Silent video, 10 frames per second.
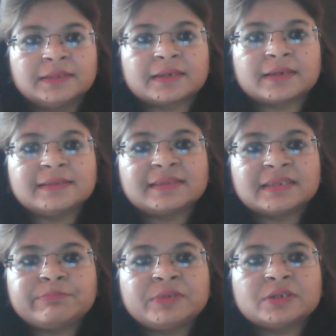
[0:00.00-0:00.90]
the
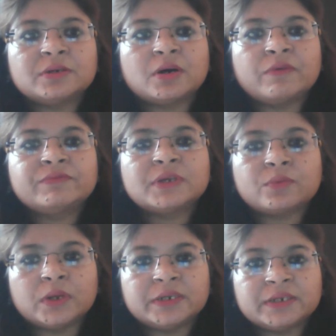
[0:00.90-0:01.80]
concept of the
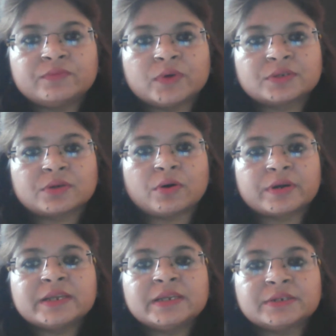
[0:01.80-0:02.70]
quality was
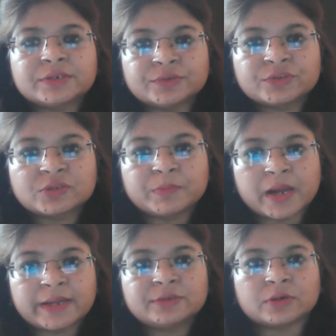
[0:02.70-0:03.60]
already introduced
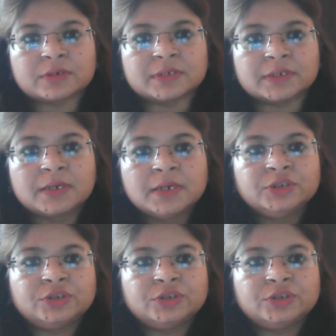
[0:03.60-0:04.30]
by Dr.